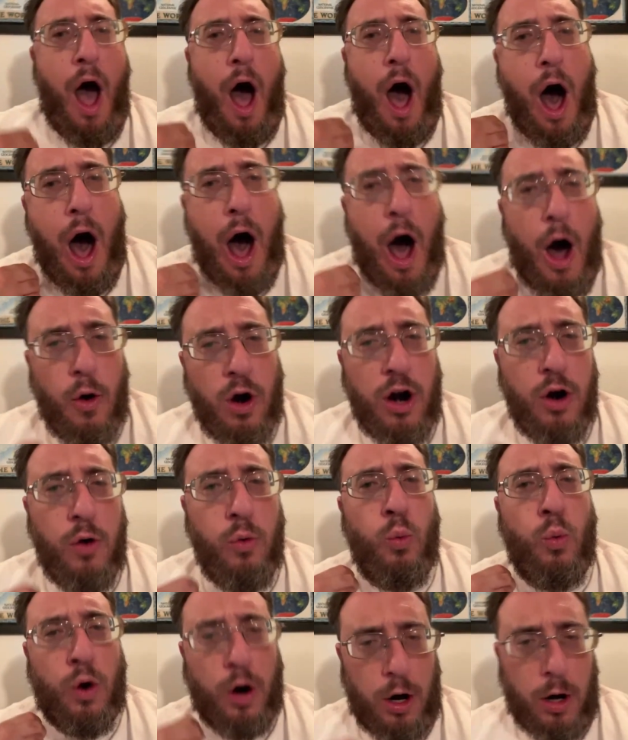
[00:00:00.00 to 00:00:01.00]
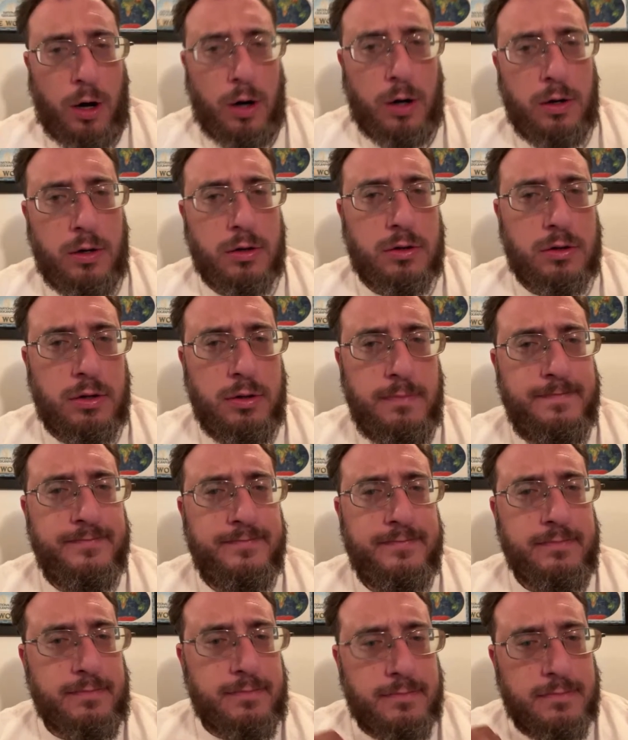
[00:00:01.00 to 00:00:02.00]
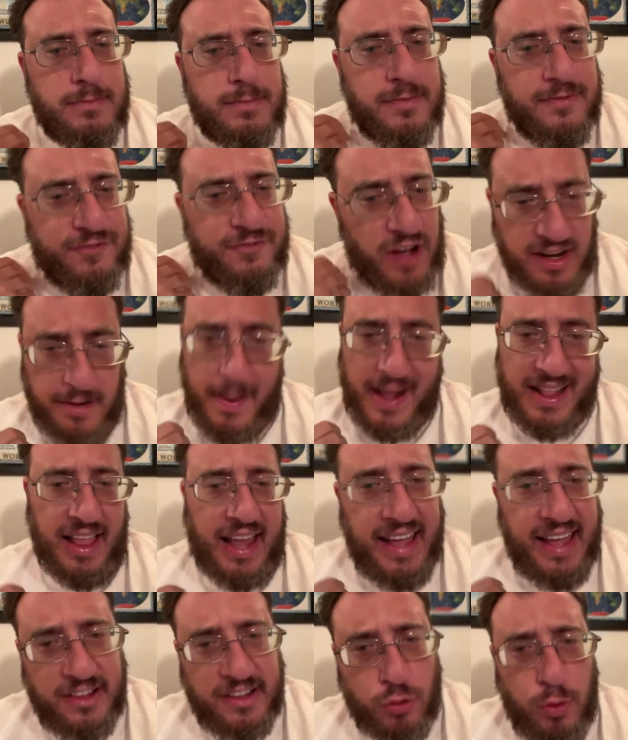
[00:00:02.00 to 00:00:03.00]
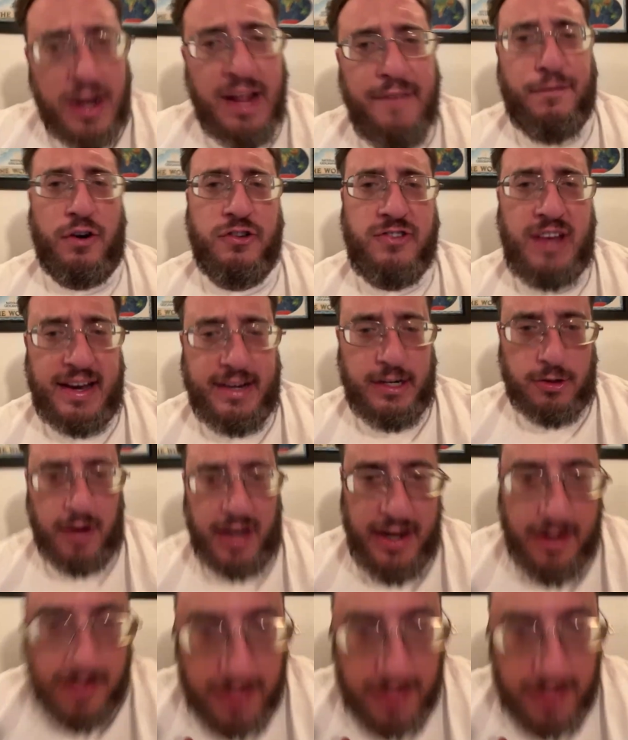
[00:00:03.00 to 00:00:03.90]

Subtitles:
Our world, fundamentally, in the 21st century,